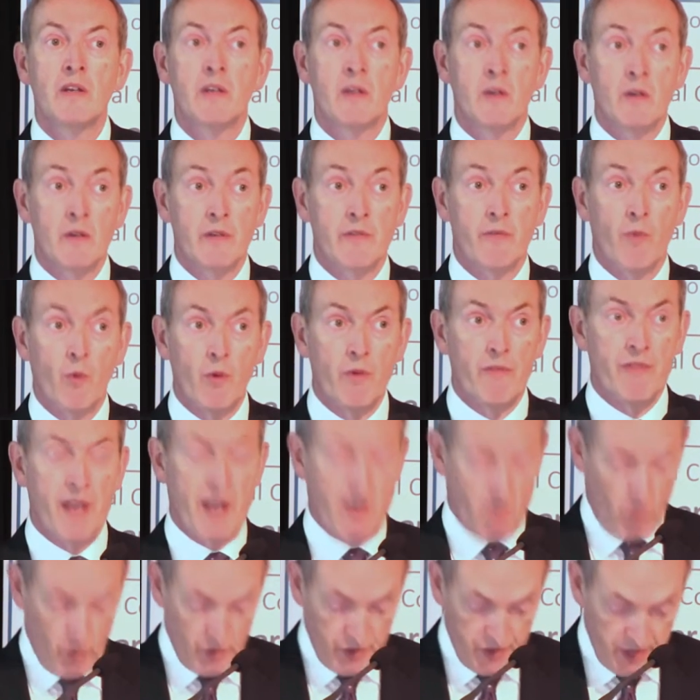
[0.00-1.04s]
Now, if all of
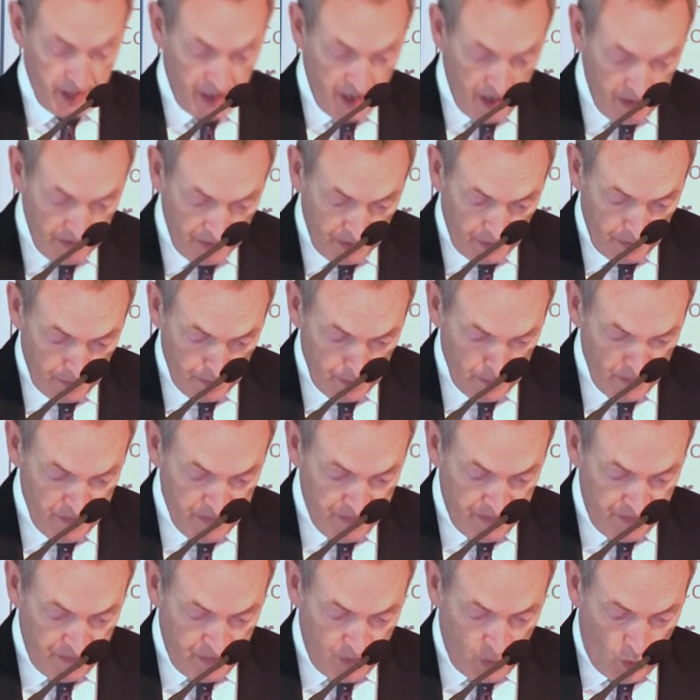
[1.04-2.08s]
that wasn't enough,
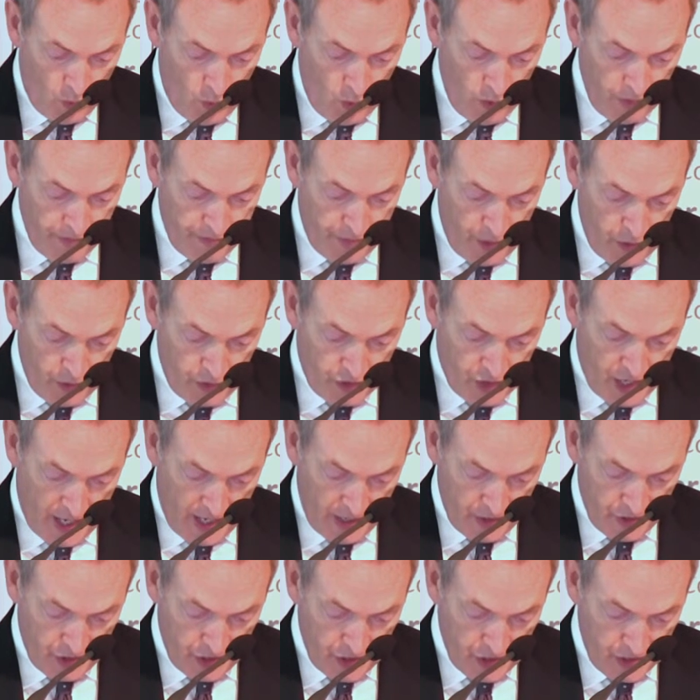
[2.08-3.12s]
all of those
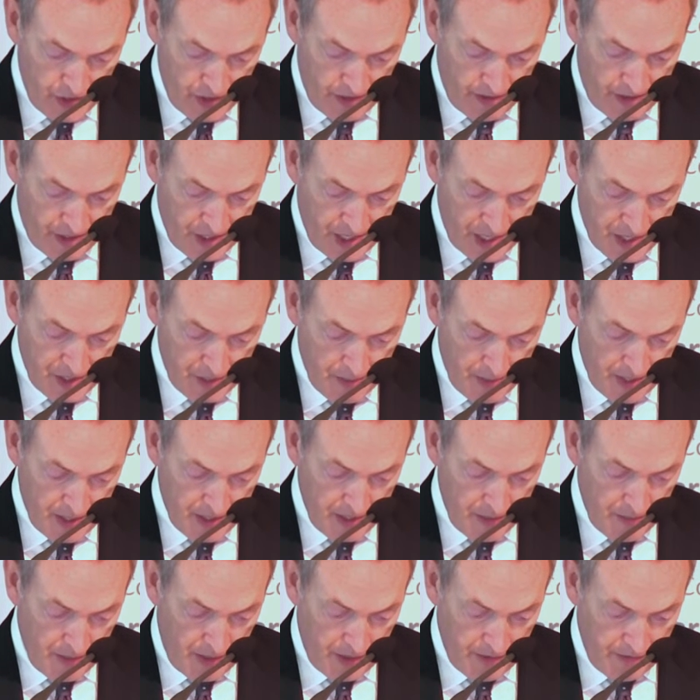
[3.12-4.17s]
challenges are
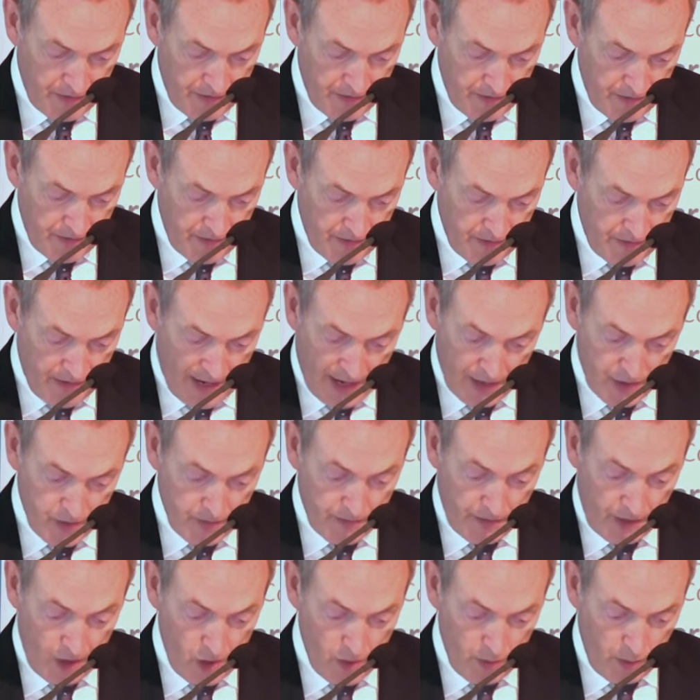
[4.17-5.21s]
exacerbated by the
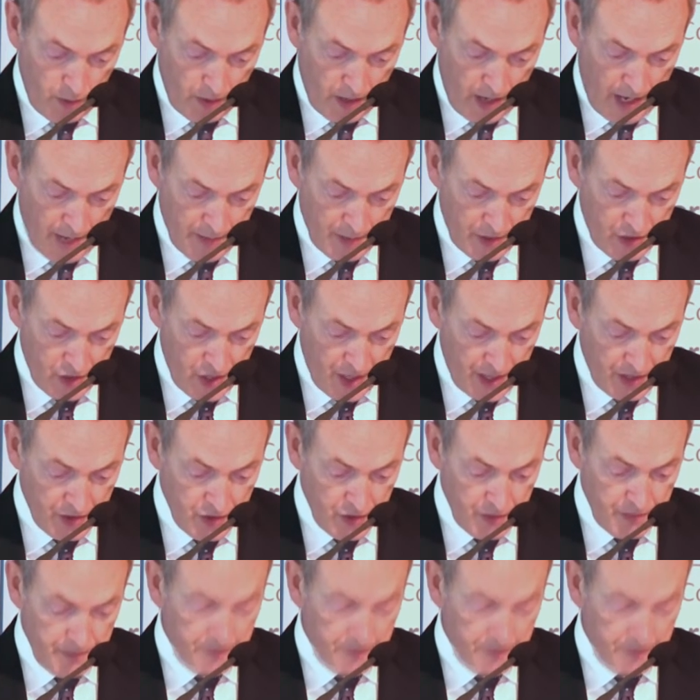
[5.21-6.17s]
fact of global climate change